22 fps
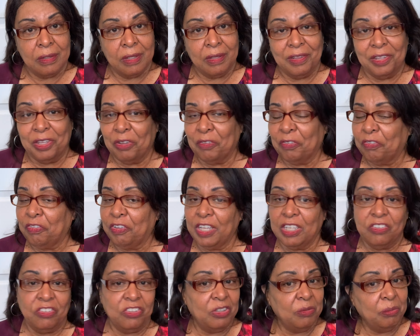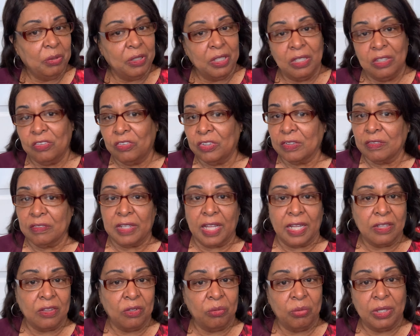They're flesh and blood just
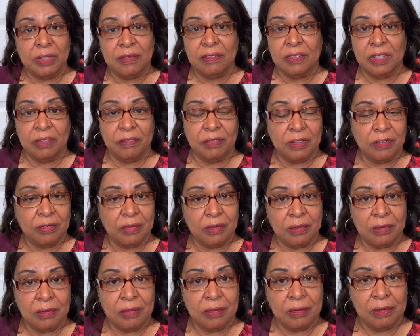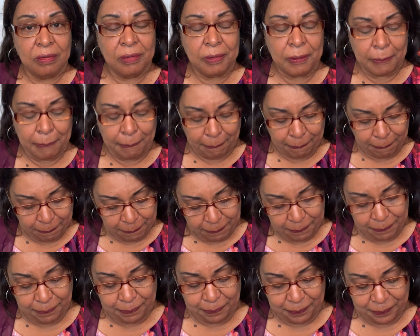like the rest of us.
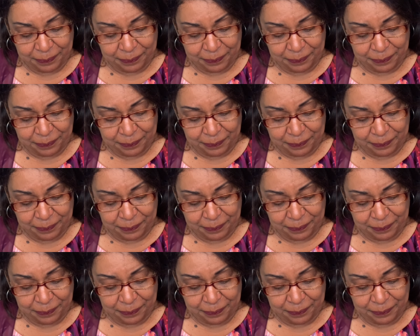Hmm.